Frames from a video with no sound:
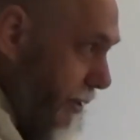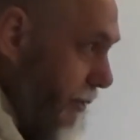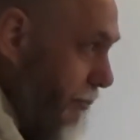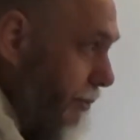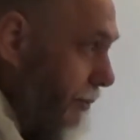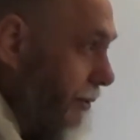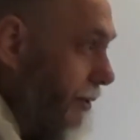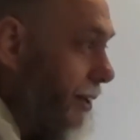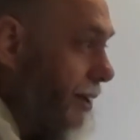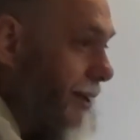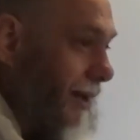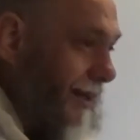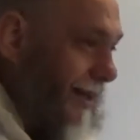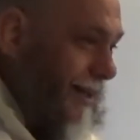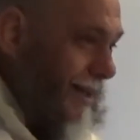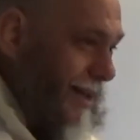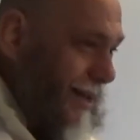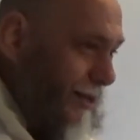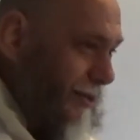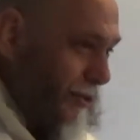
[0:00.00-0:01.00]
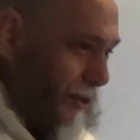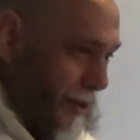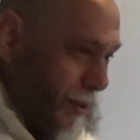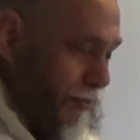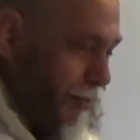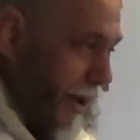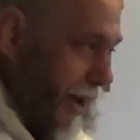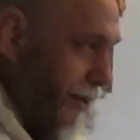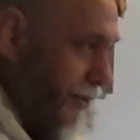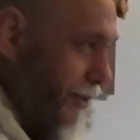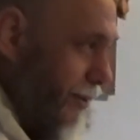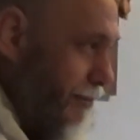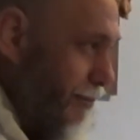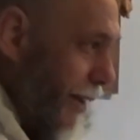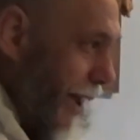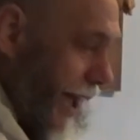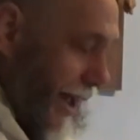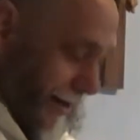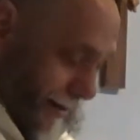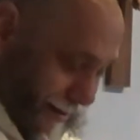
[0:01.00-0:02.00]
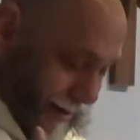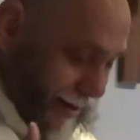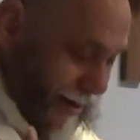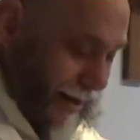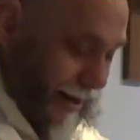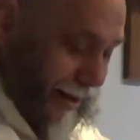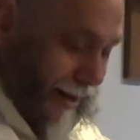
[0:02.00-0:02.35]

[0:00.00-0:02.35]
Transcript: people. He's going to pay them back.